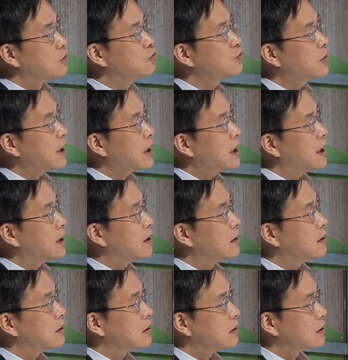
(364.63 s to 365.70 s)
I would like to
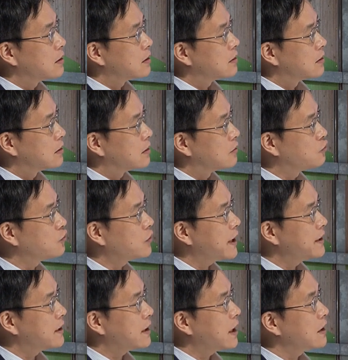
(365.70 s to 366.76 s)
propose an
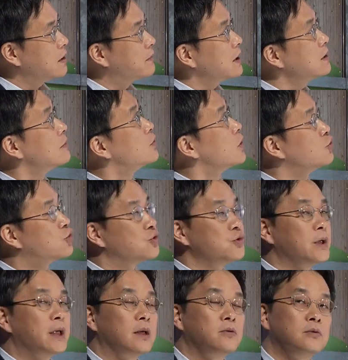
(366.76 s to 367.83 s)
objection against
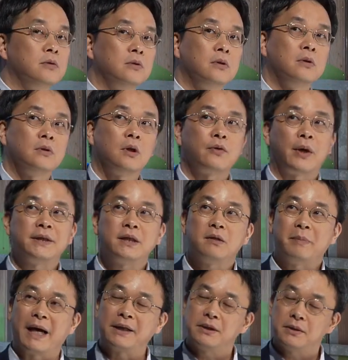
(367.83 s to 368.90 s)
such a social
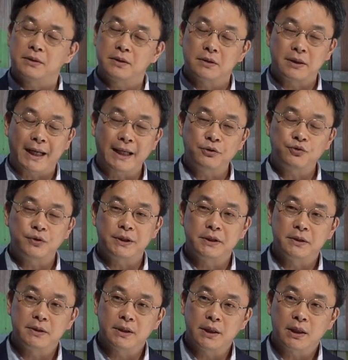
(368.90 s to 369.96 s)
consensus. Yes,
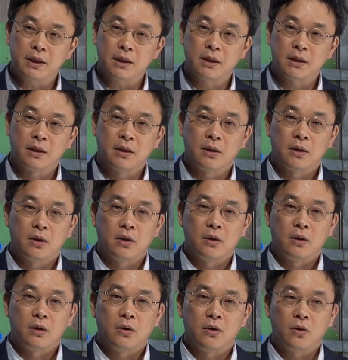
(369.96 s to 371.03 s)
states'
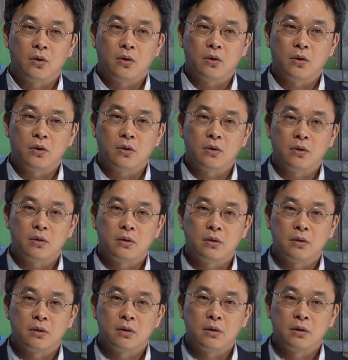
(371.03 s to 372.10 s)
role is
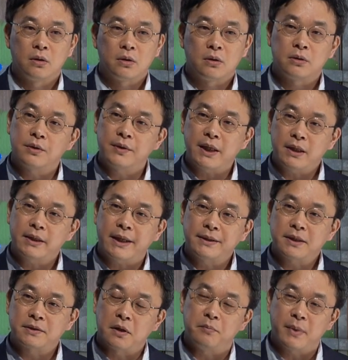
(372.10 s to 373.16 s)
really important, and
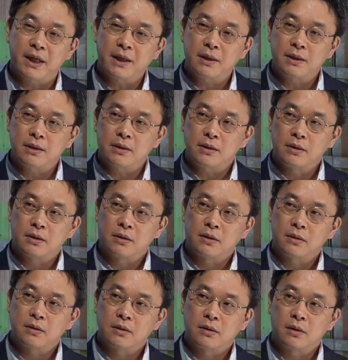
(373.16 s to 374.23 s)
states can do
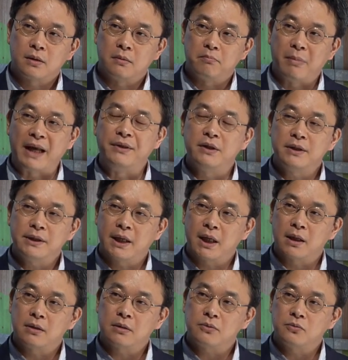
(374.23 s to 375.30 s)
so much for
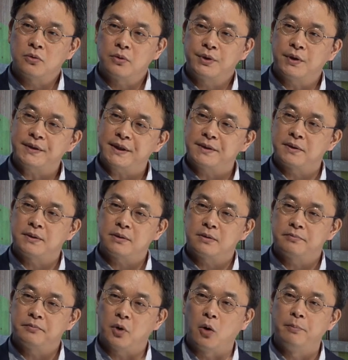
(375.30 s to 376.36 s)
its citizens,
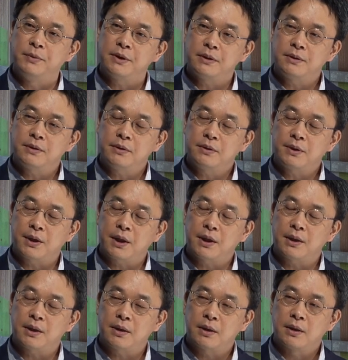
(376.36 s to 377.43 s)
but is it really
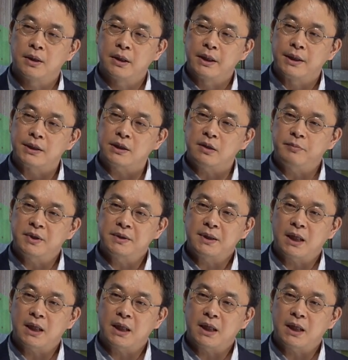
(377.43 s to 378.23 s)
the right way?